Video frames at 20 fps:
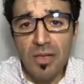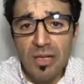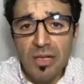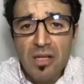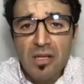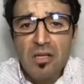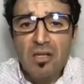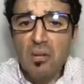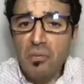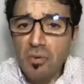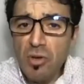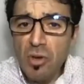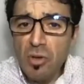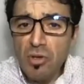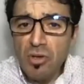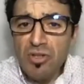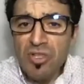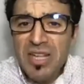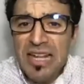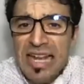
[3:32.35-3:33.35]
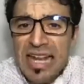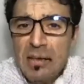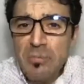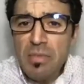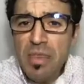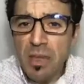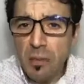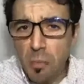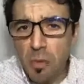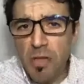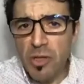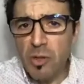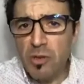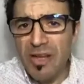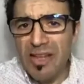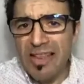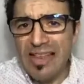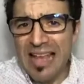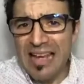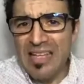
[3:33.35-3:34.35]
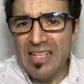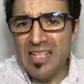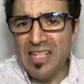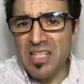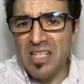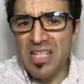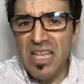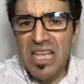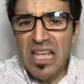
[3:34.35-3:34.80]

Some doctors claim that peritoneal dialysis